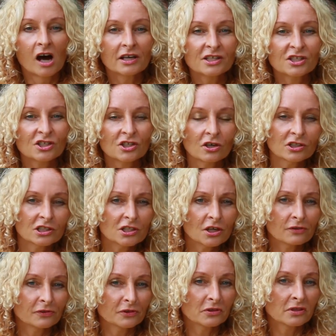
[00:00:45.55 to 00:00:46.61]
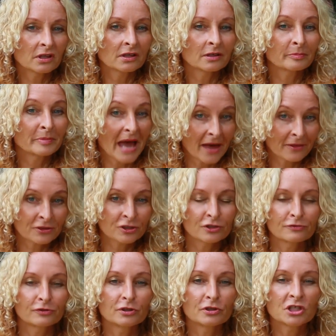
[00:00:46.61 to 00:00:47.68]
I started off on the path to
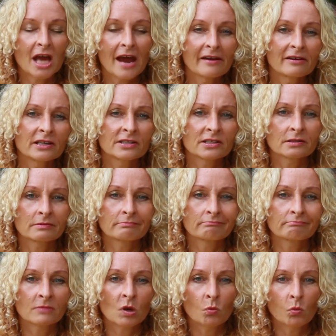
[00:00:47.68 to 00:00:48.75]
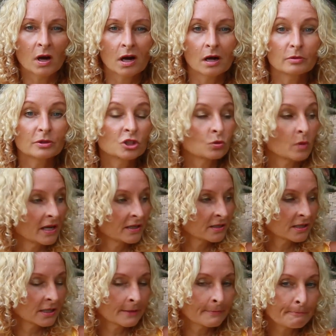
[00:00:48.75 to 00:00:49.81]
fruitarianism when I was
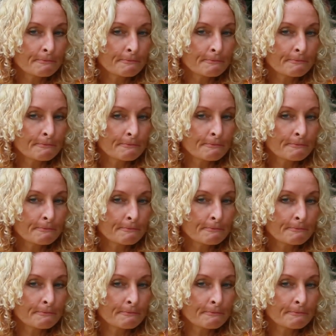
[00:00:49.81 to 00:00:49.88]
20,